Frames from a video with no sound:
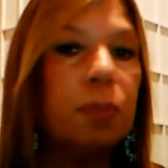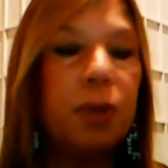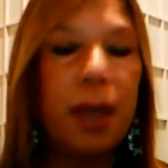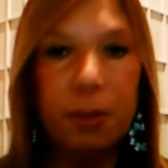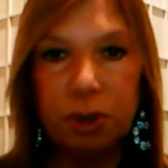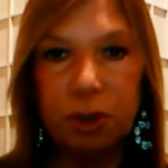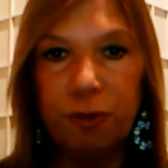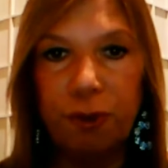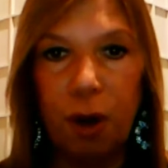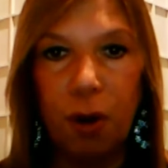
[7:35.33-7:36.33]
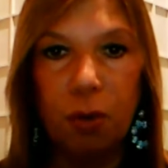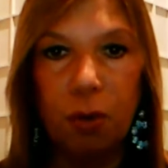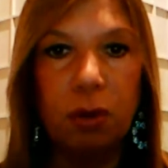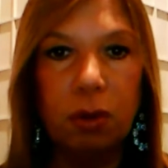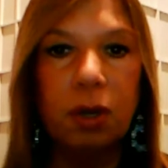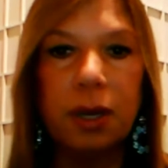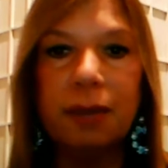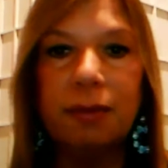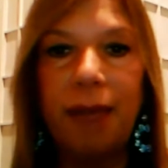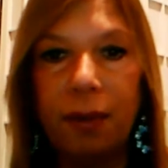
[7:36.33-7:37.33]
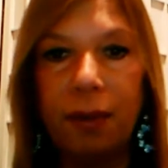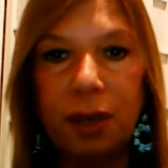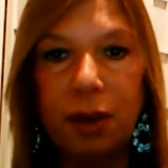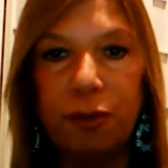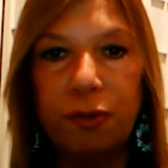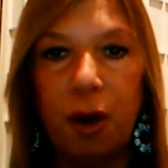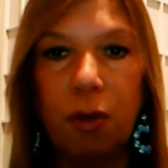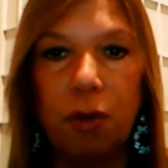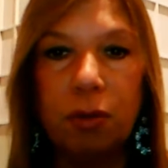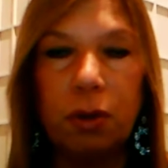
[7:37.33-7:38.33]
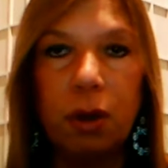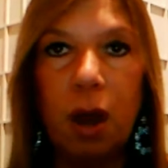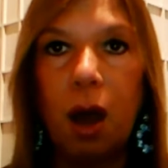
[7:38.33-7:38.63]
playing with your phone, looking down at your phone,